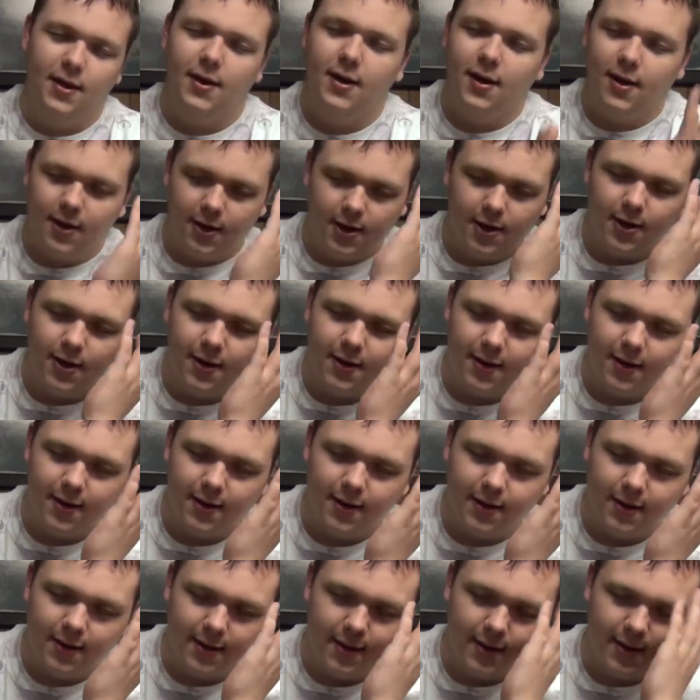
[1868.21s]

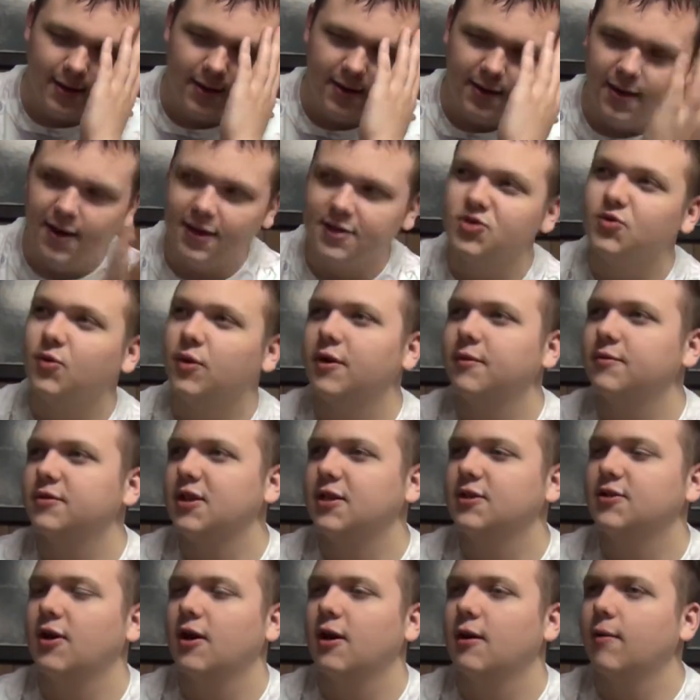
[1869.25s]
yes, what was
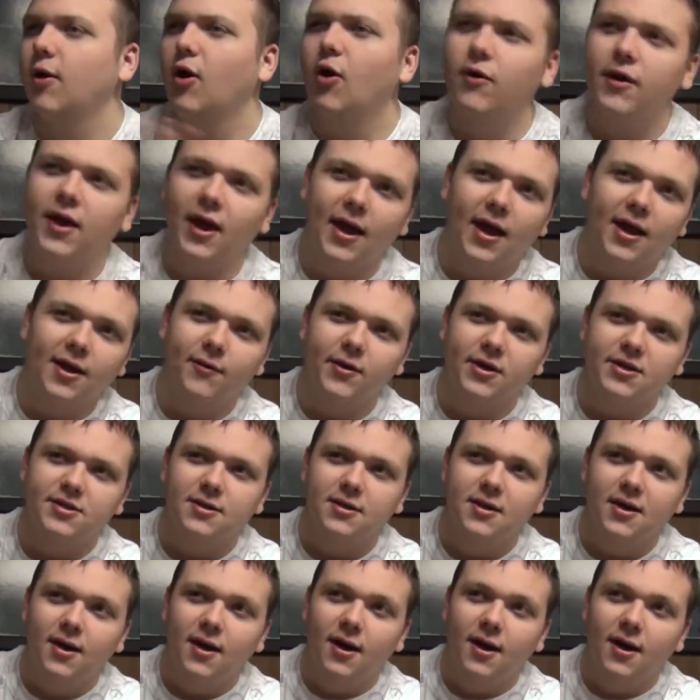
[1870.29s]
I talking about? Okay, anyways,